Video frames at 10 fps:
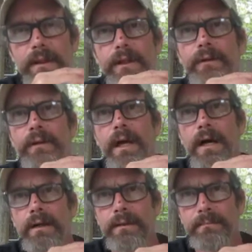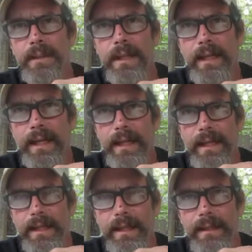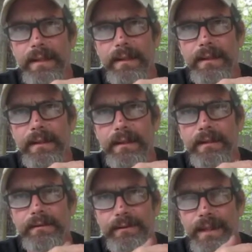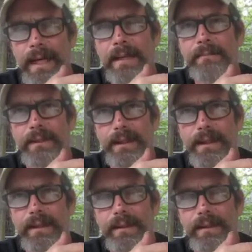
you launder money through gambling.